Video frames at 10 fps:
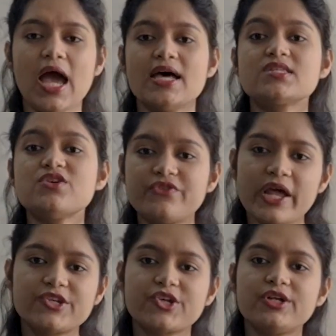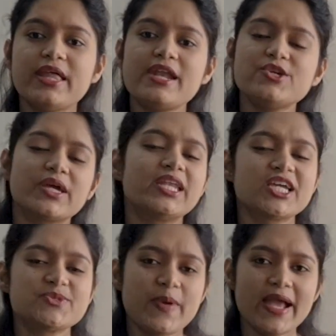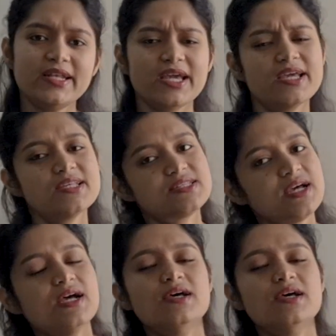as a fresher that you can expect is